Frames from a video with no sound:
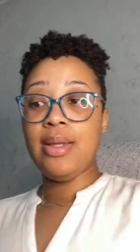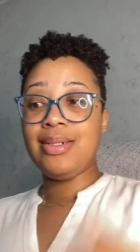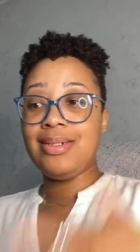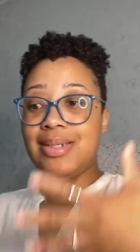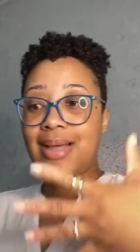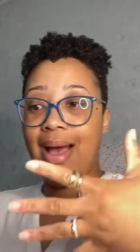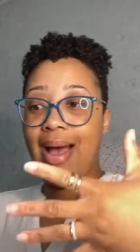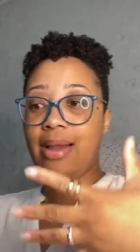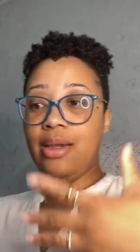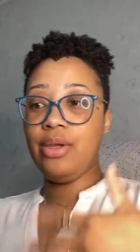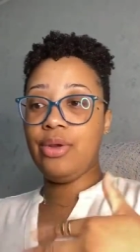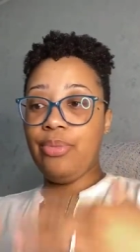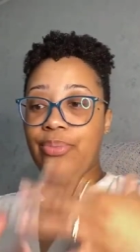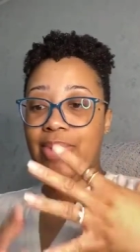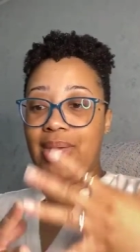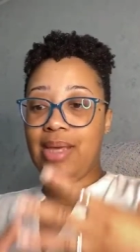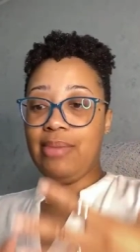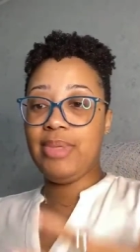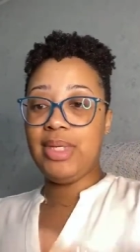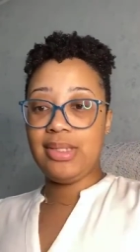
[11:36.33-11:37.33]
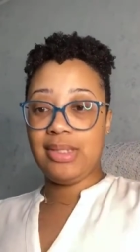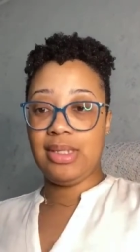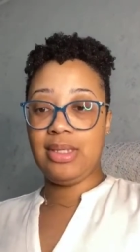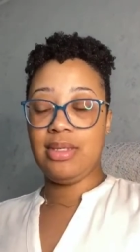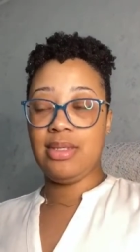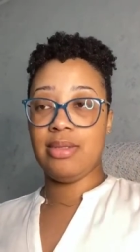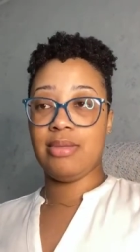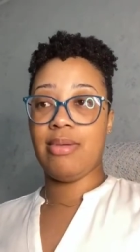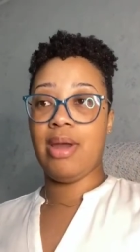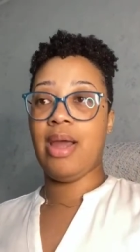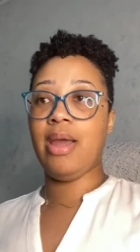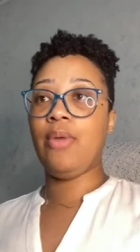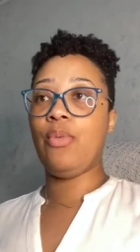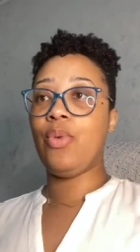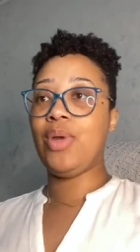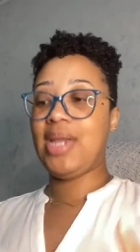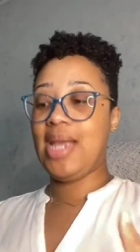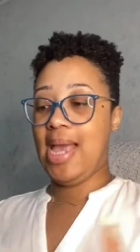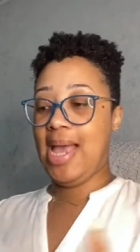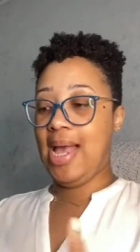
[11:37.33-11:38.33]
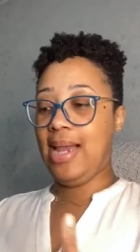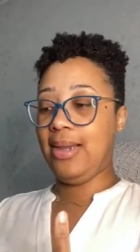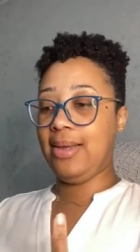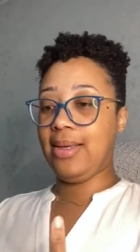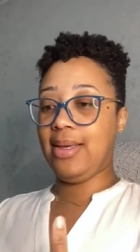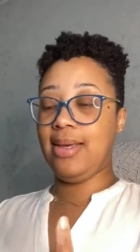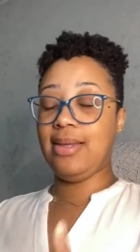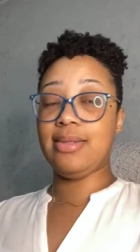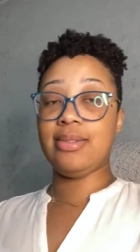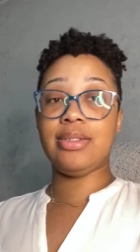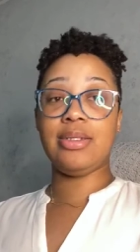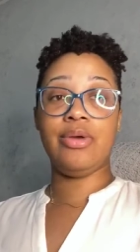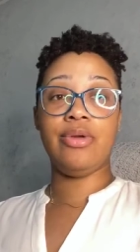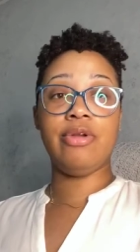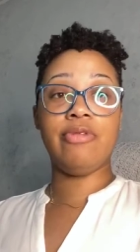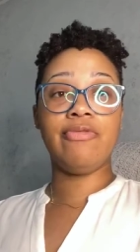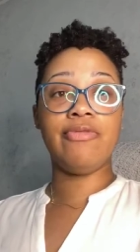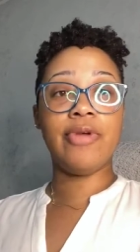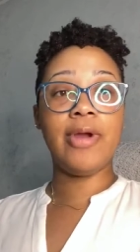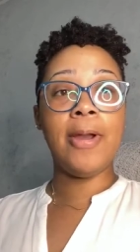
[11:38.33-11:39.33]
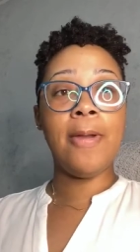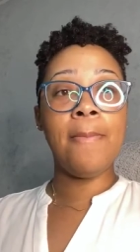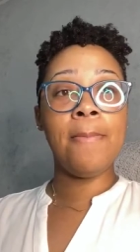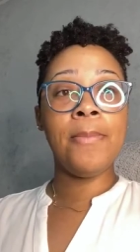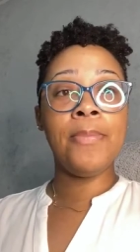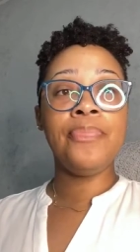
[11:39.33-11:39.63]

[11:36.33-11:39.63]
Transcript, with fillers: toddler baby tees, right? With alligators on the front.